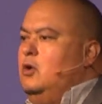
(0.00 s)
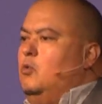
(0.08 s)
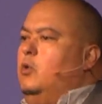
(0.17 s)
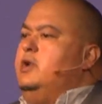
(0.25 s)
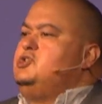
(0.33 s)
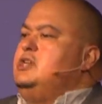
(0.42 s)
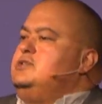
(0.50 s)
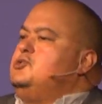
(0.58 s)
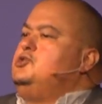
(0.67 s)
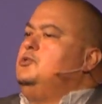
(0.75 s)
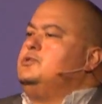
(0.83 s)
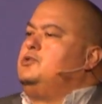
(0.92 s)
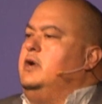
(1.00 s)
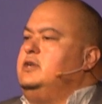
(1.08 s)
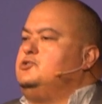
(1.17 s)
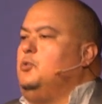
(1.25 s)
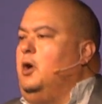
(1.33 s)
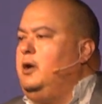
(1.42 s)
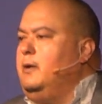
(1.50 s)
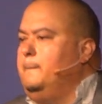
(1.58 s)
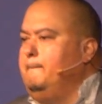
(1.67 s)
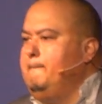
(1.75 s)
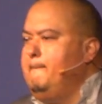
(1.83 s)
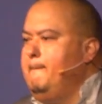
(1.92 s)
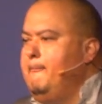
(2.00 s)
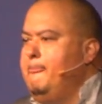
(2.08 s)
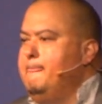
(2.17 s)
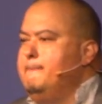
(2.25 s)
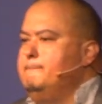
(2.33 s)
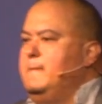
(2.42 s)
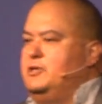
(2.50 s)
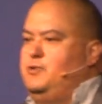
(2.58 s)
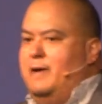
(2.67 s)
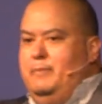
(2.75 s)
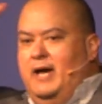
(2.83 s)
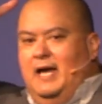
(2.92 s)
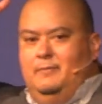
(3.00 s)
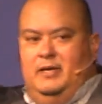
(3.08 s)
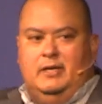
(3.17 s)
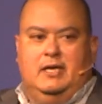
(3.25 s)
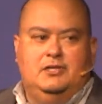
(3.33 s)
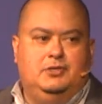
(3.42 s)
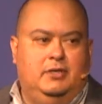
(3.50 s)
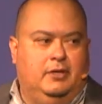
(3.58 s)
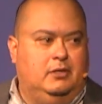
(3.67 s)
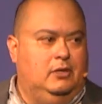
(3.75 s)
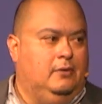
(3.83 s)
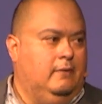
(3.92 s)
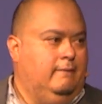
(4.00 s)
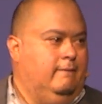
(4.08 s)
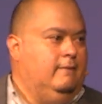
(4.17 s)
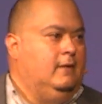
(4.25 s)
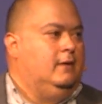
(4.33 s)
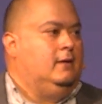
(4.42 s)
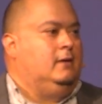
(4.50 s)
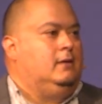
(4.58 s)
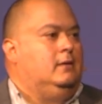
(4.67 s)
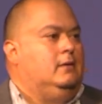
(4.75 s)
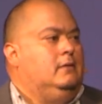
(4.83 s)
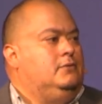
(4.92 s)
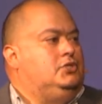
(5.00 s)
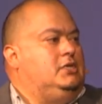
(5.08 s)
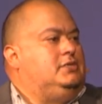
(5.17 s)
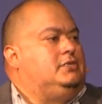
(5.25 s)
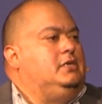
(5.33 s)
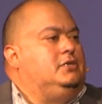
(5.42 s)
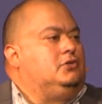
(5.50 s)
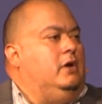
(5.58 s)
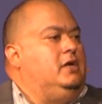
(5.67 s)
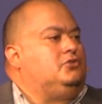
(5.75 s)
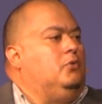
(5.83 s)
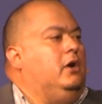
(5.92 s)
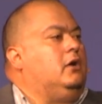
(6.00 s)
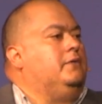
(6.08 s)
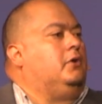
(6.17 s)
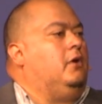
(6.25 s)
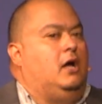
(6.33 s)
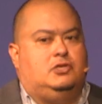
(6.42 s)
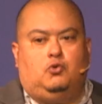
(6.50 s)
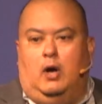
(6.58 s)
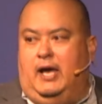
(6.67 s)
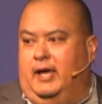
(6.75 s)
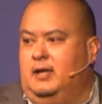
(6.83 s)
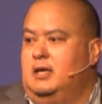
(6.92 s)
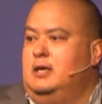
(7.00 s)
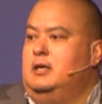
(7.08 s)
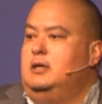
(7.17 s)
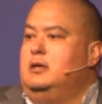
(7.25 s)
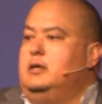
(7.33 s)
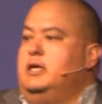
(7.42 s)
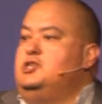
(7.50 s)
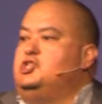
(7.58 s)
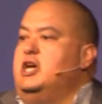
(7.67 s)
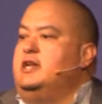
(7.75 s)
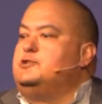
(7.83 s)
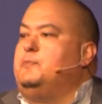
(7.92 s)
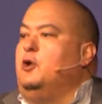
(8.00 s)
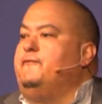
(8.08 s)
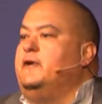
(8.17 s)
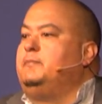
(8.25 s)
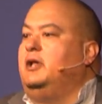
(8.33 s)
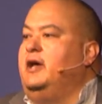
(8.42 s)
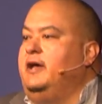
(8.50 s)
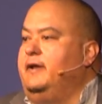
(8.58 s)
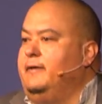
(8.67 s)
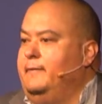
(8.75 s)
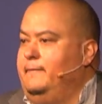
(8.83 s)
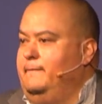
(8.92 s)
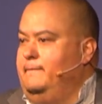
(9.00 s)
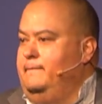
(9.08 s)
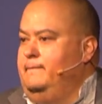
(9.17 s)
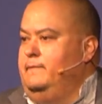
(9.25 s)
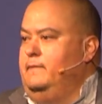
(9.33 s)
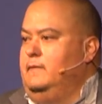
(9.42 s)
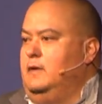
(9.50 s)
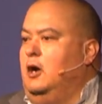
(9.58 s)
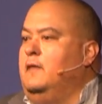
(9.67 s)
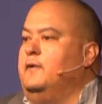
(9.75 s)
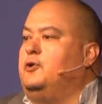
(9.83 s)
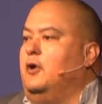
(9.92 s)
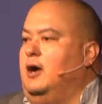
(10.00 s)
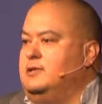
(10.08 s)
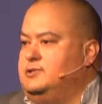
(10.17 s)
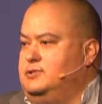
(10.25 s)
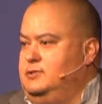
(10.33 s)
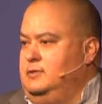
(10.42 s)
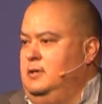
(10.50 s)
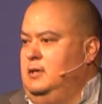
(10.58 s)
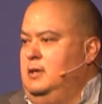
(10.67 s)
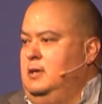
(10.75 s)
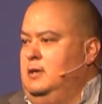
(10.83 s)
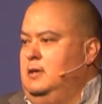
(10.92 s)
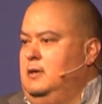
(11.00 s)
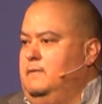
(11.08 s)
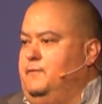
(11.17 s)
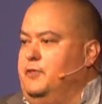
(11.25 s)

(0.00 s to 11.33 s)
Where did Jesus do his greatest work? It's right behind me in case you need a clue. Jesus did his greatest work on the cross. Why? He shed his perfect blood on the cross for the